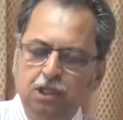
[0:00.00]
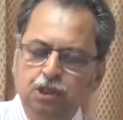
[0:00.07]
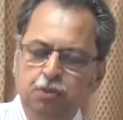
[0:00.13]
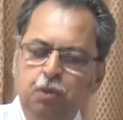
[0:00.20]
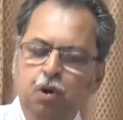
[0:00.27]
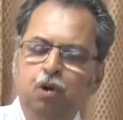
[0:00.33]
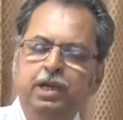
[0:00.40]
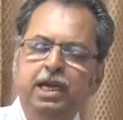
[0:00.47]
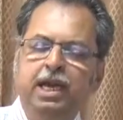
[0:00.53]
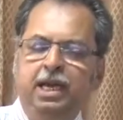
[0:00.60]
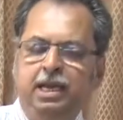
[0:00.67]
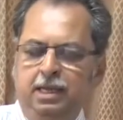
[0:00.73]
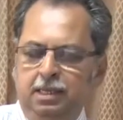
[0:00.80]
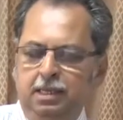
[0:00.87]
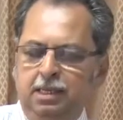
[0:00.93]

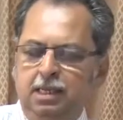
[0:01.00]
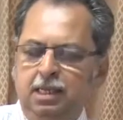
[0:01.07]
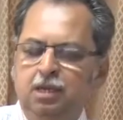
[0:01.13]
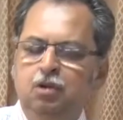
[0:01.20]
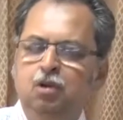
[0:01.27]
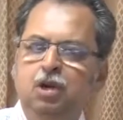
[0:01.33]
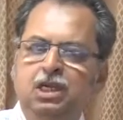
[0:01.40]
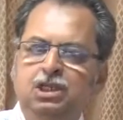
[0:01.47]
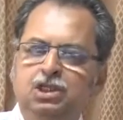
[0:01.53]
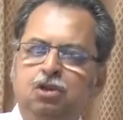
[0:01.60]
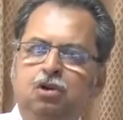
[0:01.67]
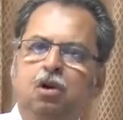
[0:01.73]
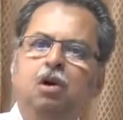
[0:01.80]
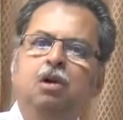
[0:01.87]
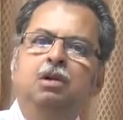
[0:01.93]
smoking,
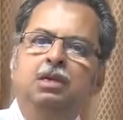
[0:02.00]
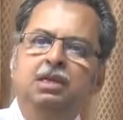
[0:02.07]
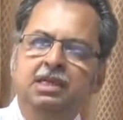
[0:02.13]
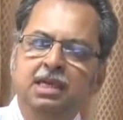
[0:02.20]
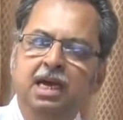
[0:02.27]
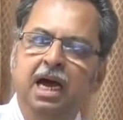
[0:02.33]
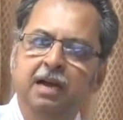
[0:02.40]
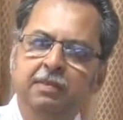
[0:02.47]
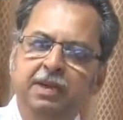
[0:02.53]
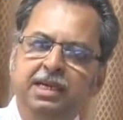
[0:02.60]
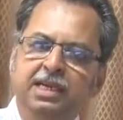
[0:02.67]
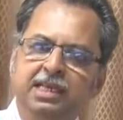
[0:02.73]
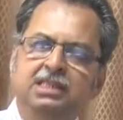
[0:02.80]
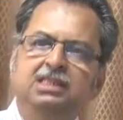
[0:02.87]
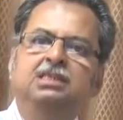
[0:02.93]
cholesterol,
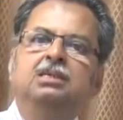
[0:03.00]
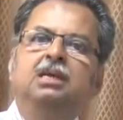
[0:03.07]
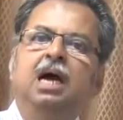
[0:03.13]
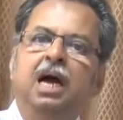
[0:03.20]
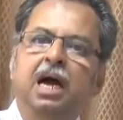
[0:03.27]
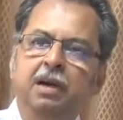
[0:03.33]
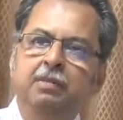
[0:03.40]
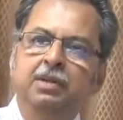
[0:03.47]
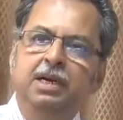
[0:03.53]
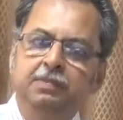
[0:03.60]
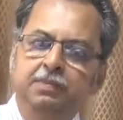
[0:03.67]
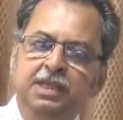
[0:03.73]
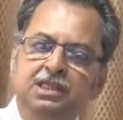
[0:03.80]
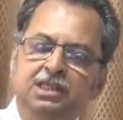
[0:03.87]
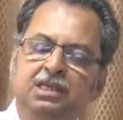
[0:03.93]
diabetes, high blood
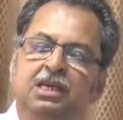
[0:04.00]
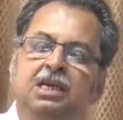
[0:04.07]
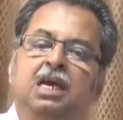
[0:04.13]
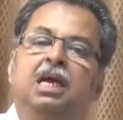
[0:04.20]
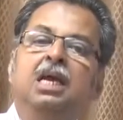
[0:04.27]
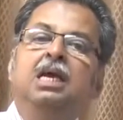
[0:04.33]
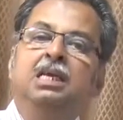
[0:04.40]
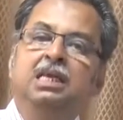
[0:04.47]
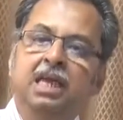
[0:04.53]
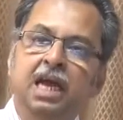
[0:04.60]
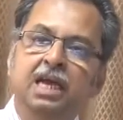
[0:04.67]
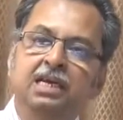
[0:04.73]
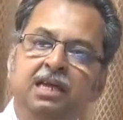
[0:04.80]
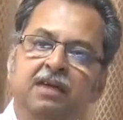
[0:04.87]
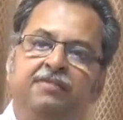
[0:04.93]
pressure
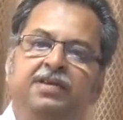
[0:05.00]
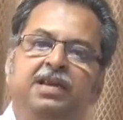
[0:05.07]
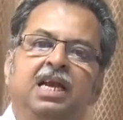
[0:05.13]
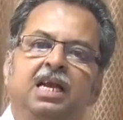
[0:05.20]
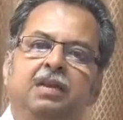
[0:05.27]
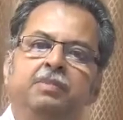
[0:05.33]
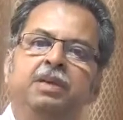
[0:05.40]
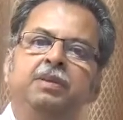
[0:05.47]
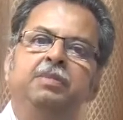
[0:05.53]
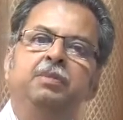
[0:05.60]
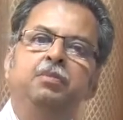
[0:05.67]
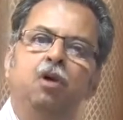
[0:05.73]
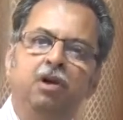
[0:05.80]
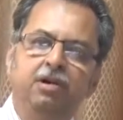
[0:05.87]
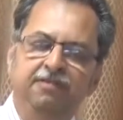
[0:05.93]
can definitely be
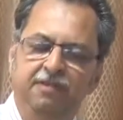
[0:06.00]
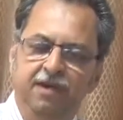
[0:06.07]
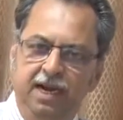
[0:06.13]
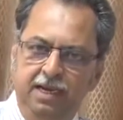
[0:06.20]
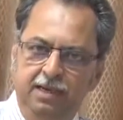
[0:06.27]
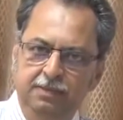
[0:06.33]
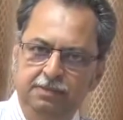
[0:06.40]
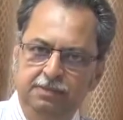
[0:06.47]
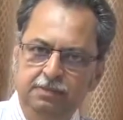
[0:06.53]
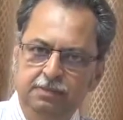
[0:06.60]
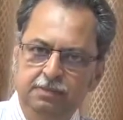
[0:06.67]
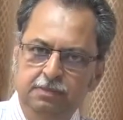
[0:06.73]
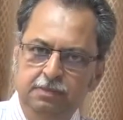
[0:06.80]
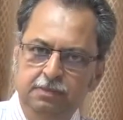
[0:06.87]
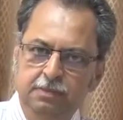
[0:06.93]
modified.
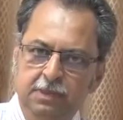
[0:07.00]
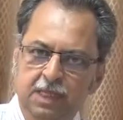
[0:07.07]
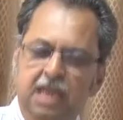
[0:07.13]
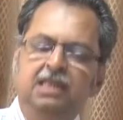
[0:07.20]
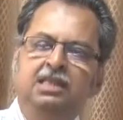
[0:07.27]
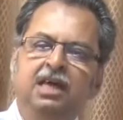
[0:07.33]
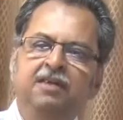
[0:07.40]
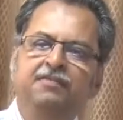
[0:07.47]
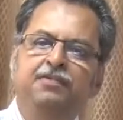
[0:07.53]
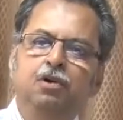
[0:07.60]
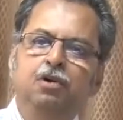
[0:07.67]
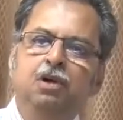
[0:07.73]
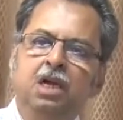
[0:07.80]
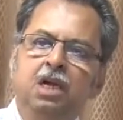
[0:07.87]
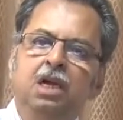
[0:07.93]
And
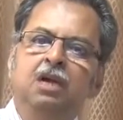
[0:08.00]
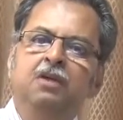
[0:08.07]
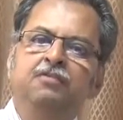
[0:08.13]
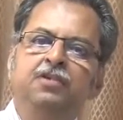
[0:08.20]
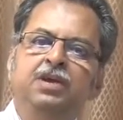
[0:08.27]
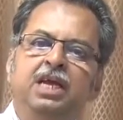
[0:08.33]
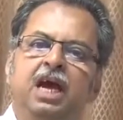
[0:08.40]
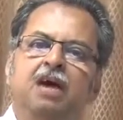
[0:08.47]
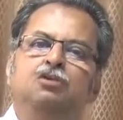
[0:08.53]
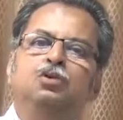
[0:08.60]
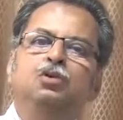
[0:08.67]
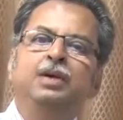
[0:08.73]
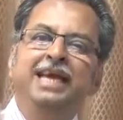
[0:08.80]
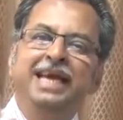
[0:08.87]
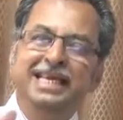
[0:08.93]
therefore, we have
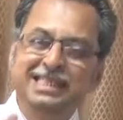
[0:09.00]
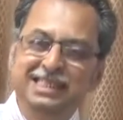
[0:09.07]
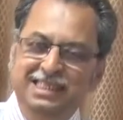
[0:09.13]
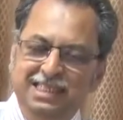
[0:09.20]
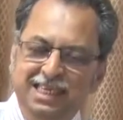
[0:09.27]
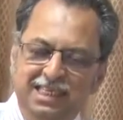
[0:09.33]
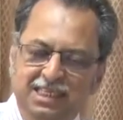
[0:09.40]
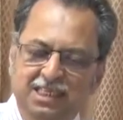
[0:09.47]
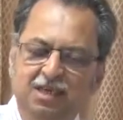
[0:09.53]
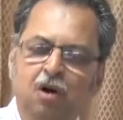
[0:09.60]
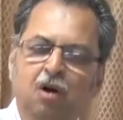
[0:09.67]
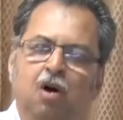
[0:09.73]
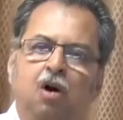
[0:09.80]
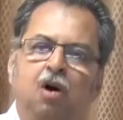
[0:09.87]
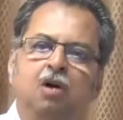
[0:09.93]
to insist
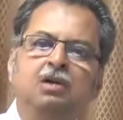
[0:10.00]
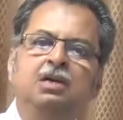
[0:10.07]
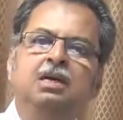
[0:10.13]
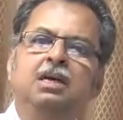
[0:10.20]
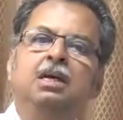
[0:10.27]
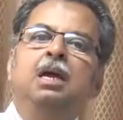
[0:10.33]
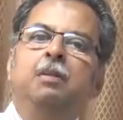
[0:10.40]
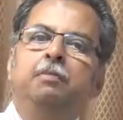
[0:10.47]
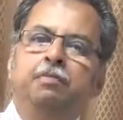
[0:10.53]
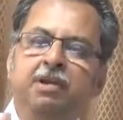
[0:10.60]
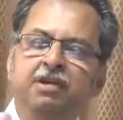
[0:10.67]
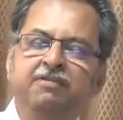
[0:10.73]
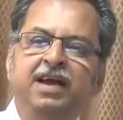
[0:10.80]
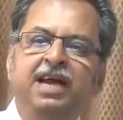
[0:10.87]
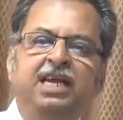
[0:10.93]
on
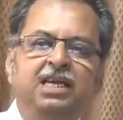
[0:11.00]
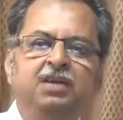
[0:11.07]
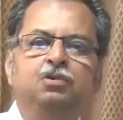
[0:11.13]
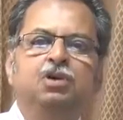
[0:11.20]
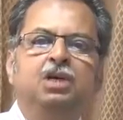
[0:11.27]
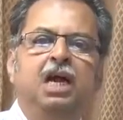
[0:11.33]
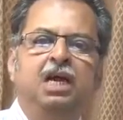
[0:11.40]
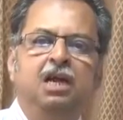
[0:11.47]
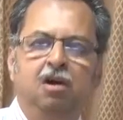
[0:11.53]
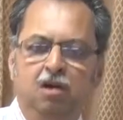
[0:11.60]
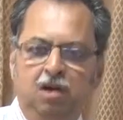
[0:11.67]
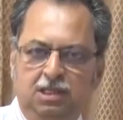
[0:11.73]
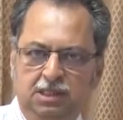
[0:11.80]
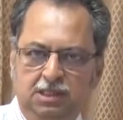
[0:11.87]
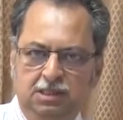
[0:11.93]
preventive
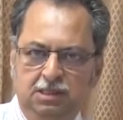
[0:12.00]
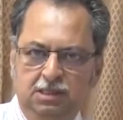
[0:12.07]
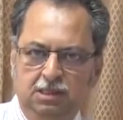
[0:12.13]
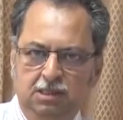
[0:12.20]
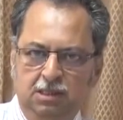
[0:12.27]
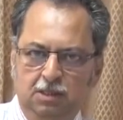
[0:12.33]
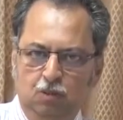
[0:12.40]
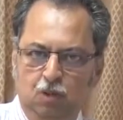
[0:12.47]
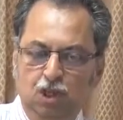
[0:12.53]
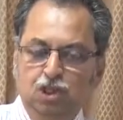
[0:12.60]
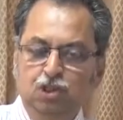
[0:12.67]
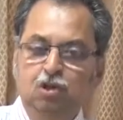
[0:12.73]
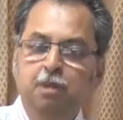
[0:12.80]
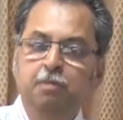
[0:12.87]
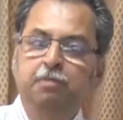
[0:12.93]
cardiology. What
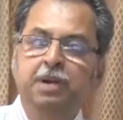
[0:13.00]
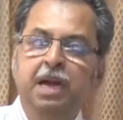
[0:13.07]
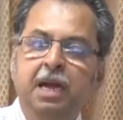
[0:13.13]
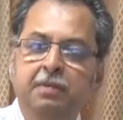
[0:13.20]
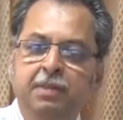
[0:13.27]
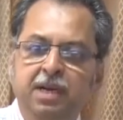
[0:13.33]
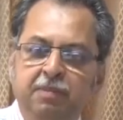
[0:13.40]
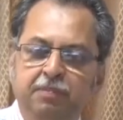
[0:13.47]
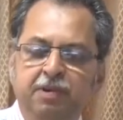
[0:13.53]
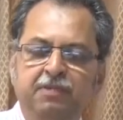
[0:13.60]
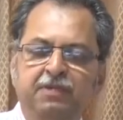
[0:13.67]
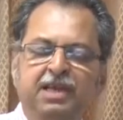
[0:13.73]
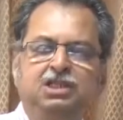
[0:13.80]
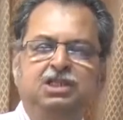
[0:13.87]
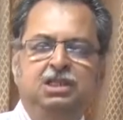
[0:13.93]
is called primary
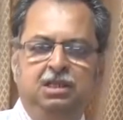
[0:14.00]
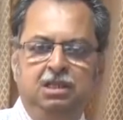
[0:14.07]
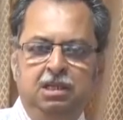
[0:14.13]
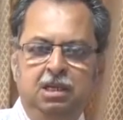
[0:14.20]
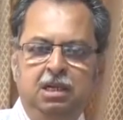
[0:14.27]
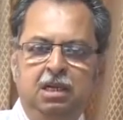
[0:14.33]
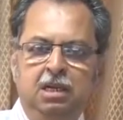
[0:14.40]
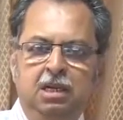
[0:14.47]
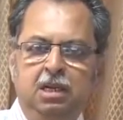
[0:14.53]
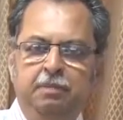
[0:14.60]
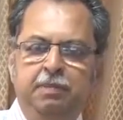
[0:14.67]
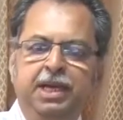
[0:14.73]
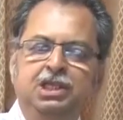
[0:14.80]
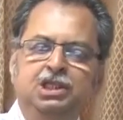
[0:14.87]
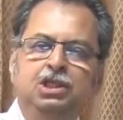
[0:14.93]
prevention.
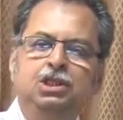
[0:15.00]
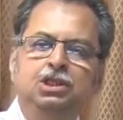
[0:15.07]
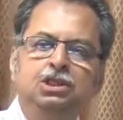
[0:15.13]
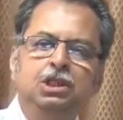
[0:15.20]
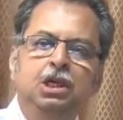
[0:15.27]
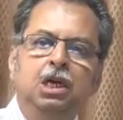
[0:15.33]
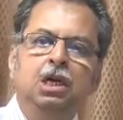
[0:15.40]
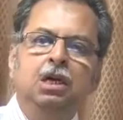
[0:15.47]
Patients